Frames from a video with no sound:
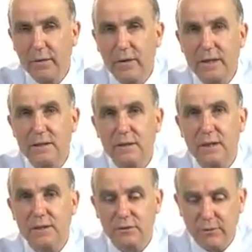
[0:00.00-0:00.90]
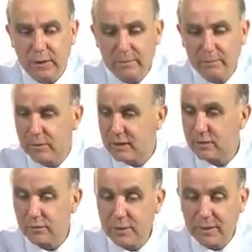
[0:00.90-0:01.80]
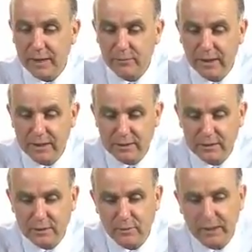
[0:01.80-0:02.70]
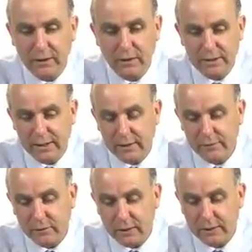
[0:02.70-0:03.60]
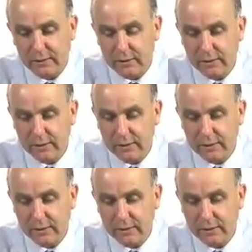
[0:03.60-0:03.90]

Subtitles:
there's three main reasons that we can identify.